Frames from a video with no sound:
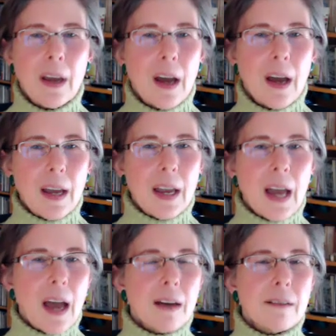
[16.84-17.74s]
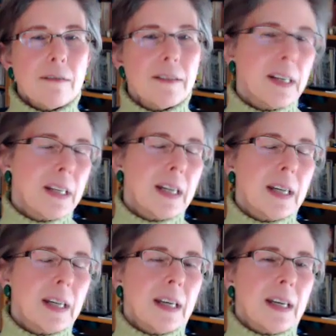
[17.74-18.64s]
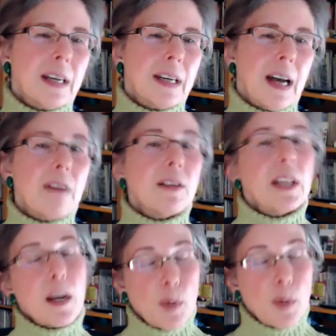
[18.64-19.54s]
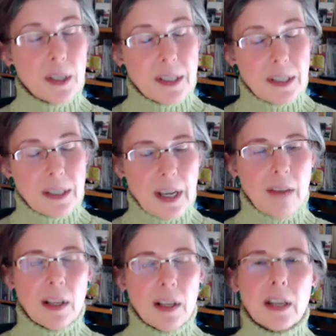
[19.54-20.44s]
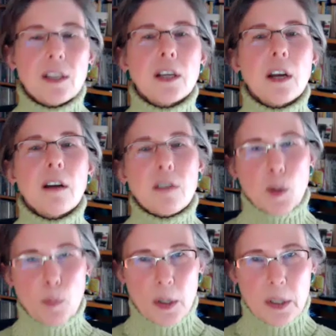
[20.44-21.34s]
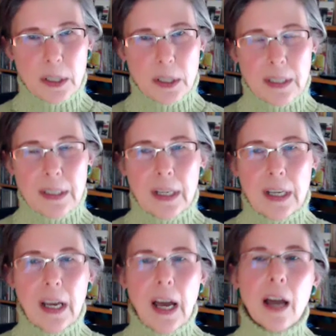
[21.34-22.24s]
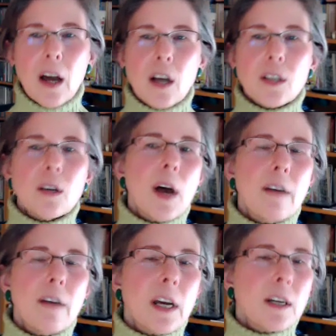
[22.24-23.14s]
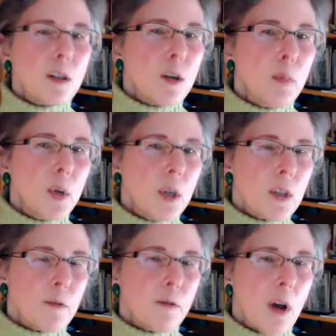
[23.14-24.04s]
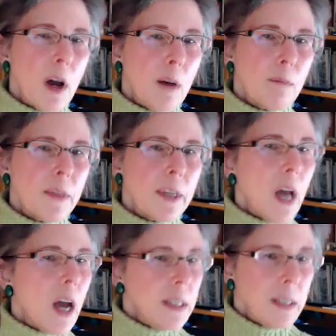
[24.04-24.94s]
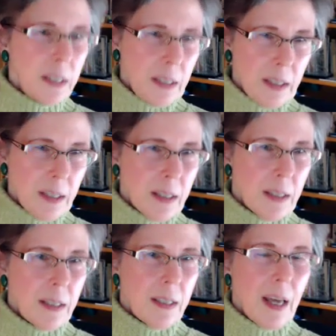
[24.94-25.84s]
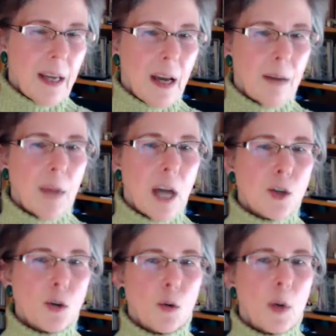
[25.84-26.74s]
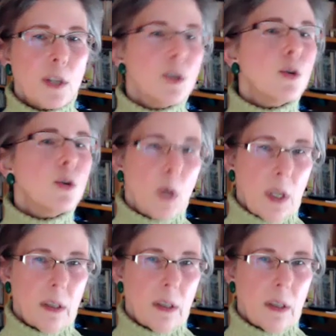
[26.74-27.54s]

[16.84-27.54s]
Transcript: I have a lot of books. I have a lot of cherished books. I also have technical books from the 90s that I'm not sure what to do with.